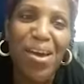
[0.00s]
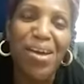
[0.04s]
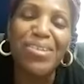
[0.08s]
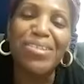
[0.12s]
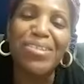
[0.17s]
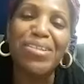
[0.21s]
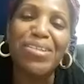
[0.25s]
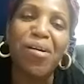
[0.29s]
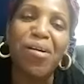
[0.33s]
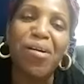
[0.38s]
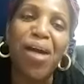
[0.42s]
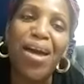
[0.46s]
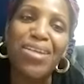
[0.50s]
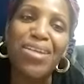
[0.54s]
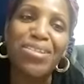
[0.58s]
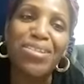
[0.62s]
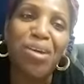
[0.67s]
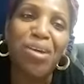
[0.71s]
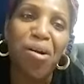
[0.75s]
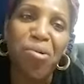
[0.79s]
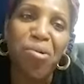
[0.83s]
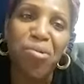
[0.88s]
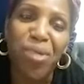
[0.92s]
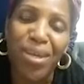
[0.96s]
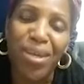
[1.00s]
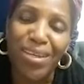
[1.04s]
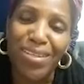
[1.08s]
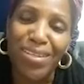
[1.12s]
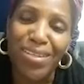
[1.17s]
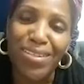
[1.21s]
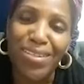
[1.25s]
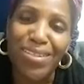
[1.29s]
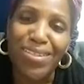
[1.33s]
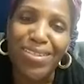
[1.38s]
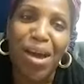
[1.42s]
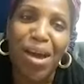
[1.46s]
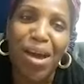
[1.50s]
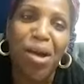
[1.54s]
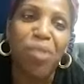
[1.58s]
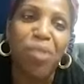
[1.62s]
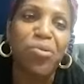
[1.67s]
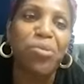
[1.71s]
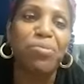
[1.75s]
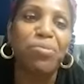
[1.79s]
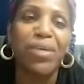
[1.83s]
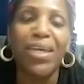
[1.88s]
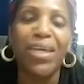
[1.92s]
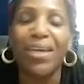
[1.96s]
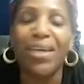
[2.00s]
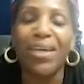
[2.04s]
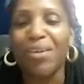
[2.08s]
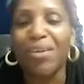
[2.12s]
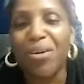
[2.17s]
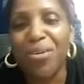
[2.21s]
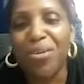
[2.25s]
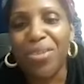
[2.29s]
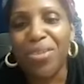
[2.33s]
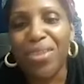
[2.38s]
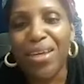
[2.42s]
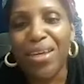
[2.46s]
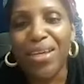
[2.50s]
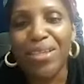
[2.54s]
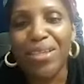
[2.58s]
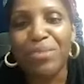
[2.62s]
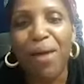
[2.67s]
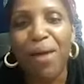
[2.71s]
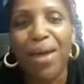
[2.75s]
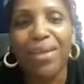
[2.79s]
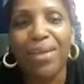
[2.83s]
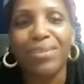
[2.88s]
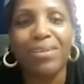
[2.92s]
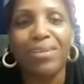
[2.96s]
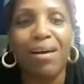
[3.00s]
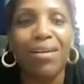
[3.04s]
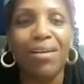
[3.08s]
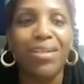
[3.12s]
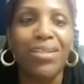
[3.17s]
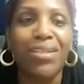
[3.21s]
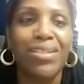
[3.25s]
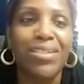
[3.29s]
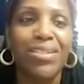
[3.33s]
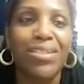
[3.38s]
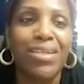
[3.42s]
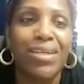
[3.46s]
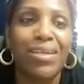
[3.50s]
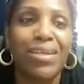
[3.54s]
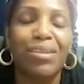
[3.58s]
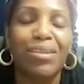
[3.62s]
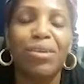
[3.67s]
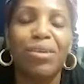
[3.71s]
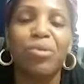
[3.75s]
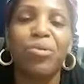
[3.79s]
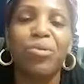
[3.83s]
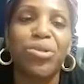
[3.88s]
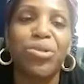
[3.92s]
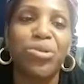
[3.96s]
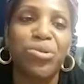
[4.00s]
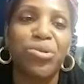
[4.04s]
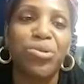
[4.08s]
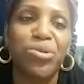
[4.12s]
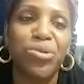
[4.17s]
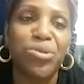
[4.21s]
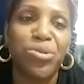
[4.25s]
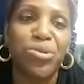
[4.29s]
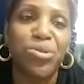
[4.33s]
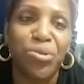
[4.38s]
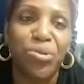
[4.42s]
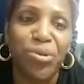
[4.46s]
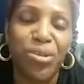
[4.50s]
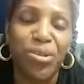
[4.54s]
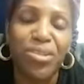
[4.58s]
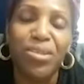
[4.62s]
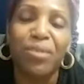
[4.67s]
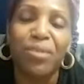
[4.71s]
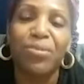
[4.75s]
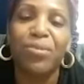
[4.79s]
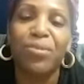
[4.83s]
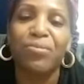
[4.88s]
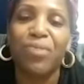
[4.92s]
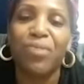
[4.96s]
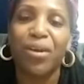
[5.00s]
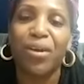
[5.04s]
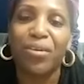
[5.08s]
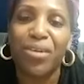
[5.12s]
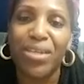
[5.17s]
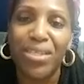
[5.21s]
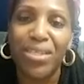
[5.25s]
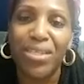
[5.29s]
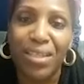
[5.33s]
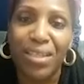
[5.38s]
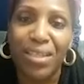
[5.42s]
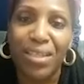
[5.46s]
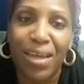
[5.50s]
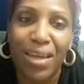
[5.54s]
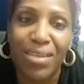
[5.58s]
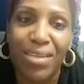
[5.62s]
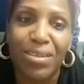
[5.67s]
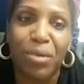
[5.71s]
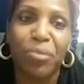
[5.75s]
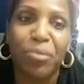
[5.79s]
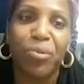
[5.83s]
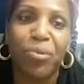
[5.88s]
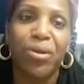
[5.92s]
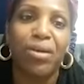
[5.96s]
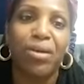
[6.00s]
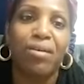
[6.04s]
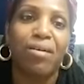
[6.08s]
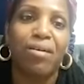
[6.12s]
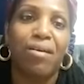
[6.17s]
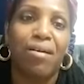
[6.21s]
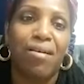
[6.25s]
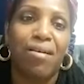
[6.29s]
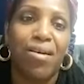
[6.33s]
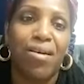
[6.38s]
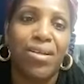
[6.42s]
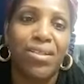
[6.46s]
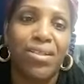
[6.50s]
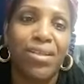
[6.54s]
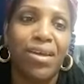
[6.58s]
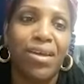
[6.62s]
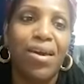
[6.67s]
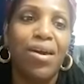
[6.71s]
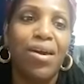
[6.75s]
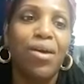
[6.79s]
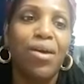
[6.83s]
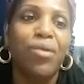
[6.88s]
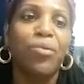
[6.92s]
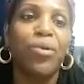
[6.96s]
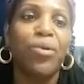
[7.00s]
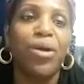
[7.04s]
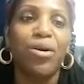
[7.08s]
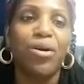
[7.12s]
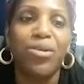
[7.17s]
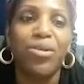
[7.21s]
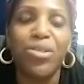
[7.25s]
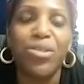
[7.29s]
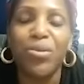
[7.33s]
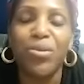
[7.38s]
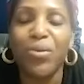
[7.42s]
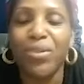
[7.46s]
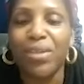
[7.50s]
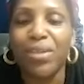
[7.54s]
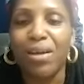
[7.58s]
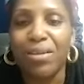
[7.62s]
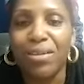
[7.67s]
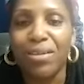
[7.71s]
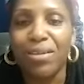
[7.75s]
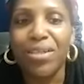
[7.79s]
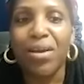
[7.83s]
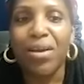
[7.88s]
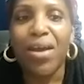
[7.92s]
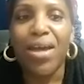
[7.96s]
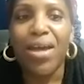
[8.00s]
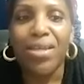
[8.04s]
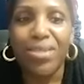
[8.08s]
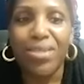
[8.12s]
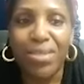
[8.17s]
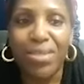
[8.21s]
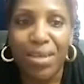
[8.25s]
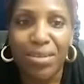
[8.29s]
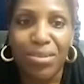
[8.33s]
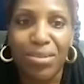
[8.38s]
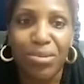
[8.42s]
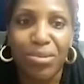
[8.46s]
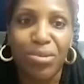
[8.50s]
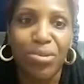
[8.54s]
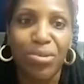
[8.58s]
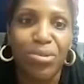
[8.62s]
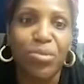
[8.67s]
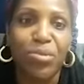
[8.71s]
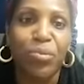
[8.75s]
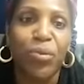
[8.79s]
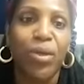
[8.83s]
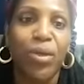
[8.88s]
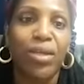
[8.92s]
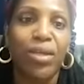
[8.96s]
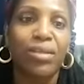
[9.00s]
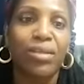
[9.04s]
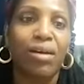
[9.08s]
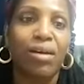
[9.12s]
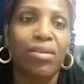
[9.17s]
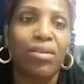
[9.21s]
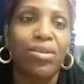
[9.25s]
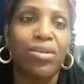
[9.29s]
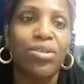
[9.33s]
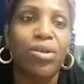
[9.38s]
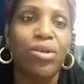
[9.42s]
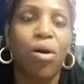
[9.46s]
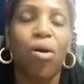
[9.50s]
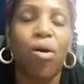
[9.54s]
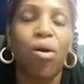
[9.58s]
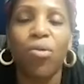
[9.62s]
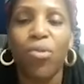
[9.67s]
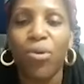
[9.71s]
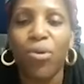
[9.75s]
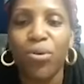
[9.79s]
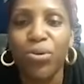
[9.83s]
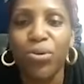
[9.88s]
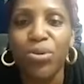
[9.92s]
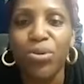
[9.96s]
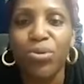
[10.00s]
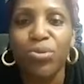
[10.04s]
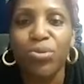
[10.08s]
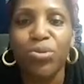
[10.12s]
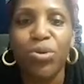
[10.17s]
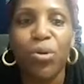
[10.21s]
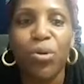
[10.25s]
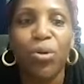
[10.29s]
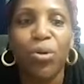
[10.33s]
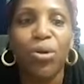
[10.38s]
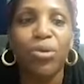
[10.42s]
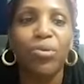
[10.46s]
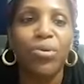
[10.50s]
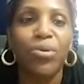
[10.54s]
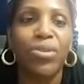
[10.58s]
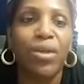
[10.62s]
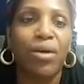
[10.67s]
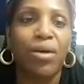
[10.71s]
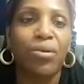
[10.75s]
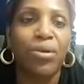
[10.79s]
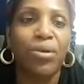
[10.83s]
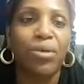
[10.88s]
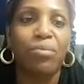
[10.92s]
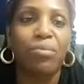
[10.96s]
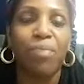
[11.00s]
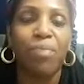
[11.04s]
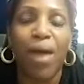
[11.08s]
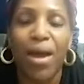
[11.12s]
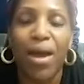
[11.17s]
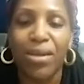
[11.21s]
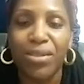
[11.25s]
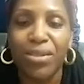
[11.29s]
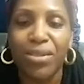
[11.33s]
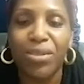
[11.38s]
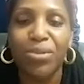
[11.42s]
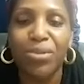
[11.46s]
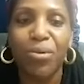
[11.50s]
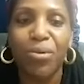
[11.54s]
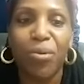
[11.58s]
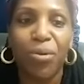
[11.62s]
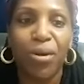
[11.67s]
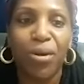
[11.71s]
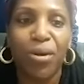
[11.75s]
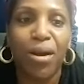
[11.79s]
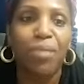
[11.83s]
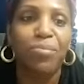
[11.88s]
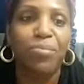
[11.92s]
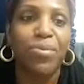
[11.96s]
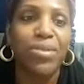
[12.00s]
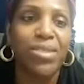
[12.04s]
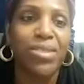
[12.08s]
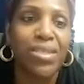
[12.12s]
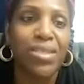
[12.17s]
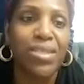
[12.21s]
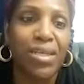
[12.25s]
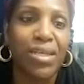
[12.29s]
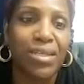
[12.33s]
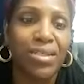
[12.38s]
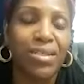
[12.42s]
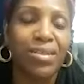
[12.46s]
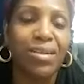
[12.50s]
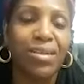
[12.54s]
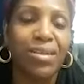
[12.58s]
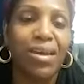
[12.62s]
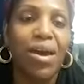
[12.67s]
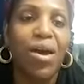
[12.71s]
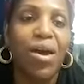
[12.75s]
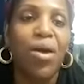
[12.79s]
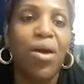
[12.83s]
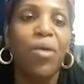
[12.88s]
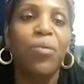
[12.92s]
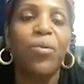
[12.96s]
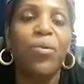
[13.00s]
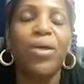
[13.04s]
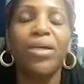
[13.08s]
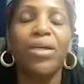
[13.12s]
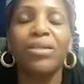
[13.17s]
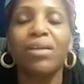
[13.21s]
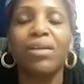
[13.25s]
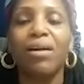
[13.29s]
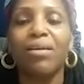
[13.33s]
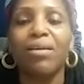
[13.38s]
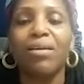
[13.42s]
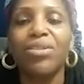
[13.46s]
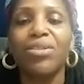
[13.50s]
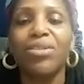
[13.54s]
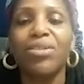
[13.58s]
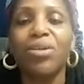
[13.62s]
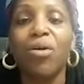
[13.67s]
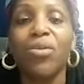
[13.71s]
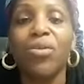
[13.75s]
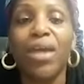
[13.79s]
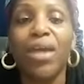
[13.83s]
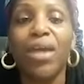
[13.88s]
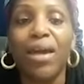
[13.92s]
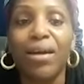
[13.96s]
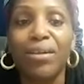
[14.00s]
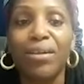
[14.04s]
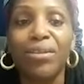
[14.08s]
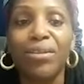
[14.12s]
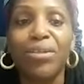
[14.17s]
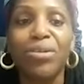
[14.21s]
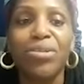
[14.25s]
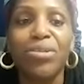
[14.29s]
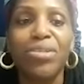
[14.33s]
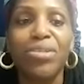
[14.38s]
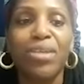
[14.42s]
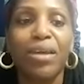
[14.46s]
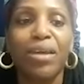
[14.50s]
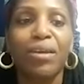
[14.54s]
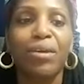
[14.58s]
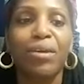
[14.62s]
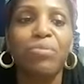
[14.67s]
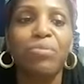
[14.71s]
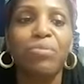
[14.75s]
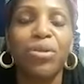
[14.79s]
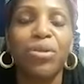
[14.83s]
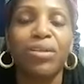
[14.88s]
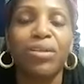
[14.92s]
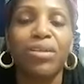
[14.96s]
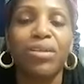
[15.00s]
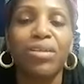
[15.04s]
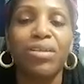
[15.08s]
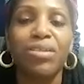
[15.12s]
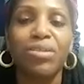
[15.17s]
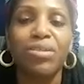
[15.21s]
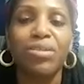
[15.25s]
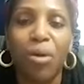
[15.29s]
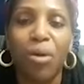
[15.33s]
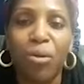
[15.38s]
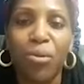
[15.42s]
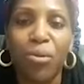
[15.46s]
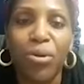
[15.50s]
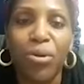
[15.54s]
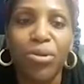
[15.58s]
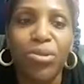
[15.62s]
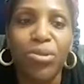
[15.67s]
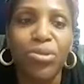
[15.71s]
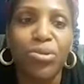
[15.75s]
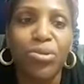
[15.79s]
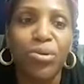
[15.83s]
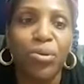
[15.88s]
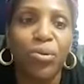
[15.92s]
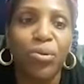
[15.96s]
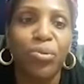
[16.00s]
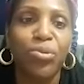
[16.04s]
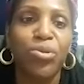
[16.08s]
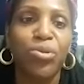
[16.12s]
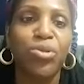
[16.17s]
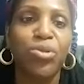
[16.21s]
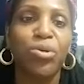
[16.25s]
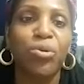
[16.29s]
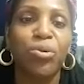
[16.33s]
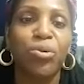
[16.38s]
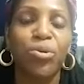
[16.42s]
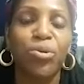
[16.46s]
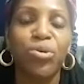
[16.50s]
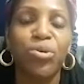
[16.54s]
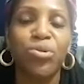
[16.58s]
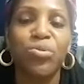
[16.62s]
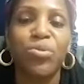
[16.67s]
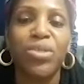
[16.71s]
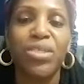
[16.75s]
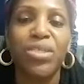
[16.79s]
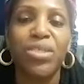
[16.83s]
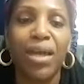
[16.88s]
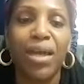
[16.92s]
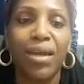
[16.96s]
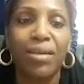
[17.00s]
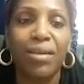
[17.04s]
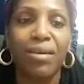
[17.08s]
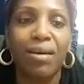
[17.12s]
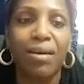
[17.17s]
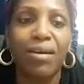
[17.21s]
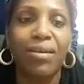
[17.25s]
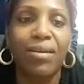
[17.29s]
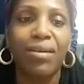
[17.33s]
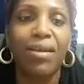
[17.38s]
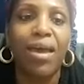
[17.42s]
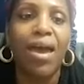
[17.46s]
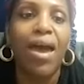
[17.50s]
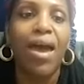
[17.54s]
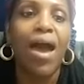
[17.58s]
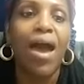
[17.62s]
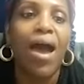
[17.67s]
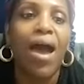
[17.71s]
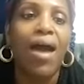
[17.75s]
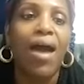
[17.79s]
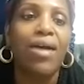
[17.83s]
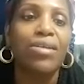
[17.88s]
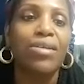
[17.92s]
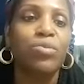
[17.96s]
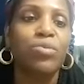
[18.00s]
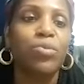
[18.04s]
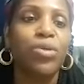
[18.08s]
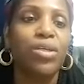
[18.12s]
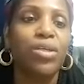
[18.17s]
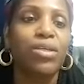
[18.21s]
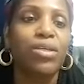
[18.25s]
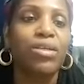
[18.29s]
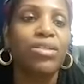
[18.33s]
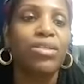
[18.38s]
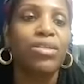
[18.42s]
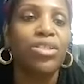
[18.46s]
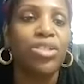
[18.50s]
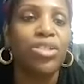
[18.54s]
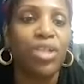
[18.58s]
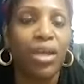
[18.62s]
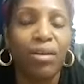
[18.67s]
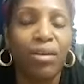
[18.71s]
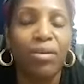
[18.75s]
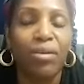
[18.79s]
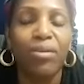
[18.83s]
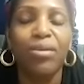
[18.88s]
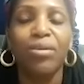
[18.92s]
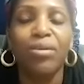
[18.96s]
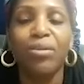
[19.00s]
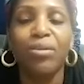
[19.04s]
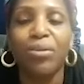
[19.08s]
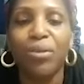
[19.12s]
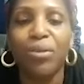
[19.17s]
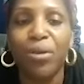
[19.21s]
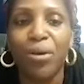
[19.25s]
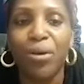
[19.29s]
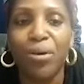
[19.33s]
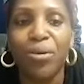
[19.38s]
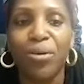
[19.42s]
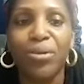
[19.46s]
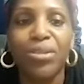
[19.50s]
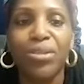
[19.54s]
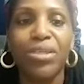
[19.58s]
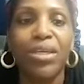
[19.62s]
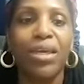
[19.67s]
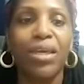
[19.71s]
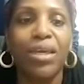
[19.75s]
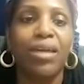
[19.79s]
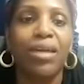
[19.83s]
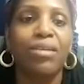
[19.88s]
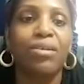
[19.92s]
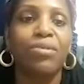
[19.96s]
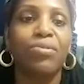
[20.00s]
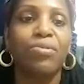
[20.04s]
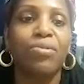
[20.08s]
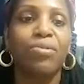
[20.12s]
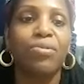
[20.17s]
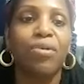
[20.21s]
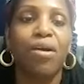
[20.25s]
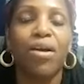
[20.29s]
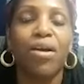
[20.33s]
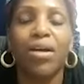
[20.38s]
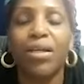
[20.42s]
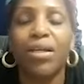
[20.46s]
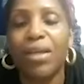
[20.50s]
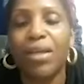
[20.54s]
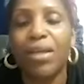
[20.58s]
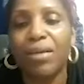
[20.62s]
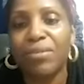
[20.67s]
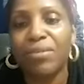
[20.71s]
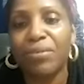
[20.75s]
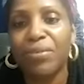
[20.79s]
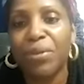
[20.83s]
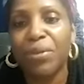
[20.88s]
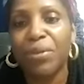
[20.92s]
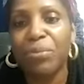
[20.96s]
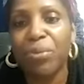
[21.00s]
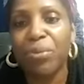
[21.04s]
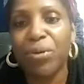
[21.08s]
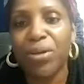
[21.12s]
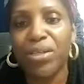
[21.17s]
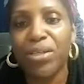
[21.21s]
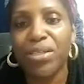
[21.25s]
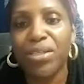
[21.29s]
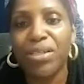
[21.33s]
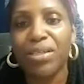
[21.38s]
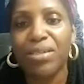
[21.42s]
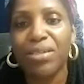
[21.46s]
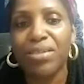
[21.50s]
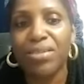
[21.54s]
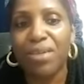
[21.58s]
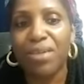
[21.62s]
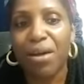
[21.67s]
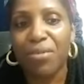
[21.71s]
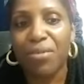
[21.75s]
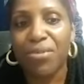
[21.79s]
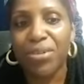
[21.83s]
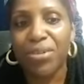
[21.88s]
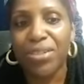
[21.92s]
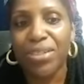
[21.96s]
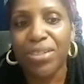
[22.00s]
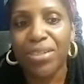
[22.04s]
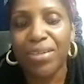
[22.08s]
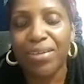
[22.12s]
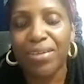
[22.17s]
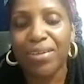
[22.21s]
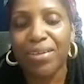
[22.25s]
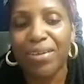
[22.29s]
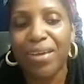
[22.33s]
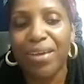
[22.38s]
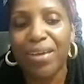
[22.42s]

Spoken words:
So as always, we begin all things by acknowledging the original stewards of the various lands that we are on. We also acknowledge our ancestors. We acknowledge all those who toiled without compassion or compensation. We acknowledge all the elders and community stalwarts whose shoulders we stand on as we share, learn together for our collective liberation and sovereignty.